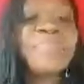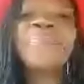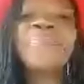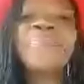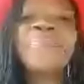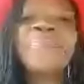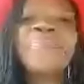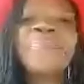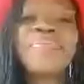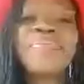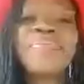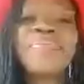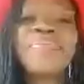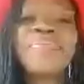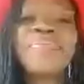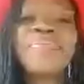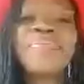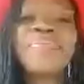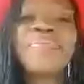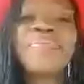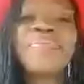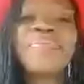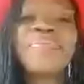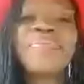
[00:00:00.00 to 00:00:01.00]

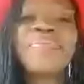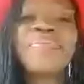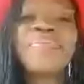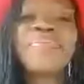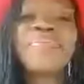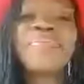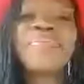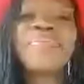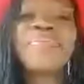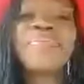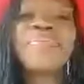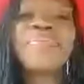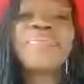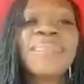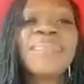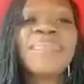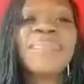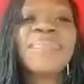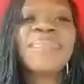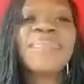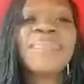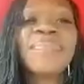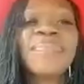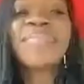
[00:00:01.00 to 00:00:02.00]

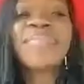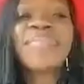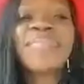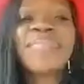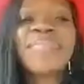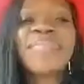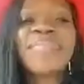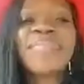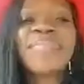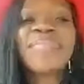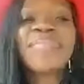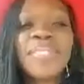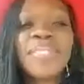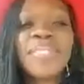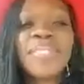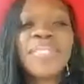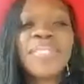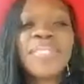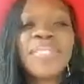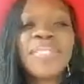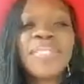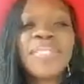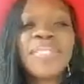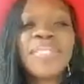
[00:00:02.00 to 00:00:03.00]

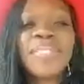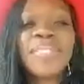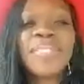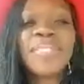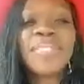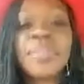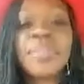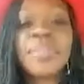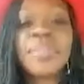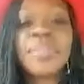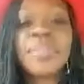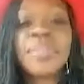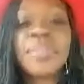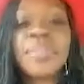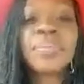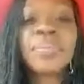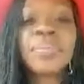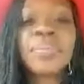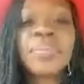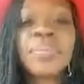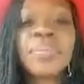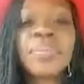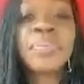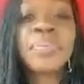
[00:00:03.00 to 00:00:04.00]

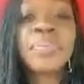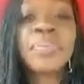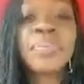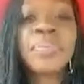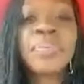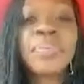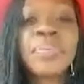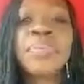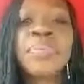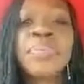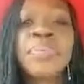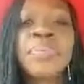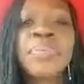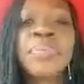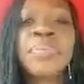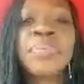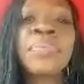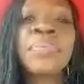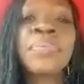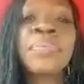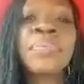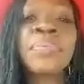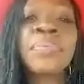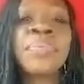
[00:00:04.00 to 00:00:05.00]

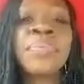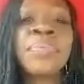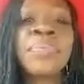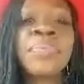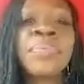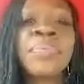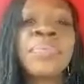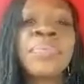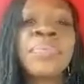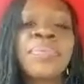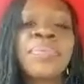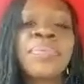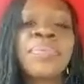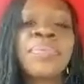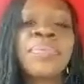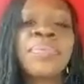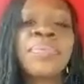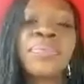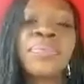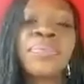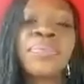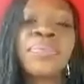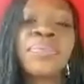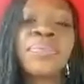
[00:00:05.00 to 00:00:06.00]

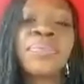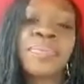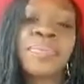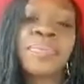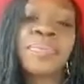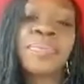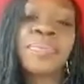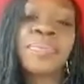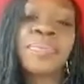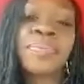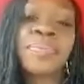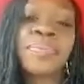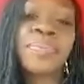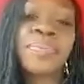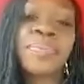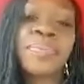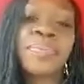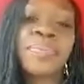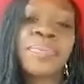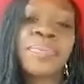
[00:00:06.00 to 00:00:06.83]
[no speech]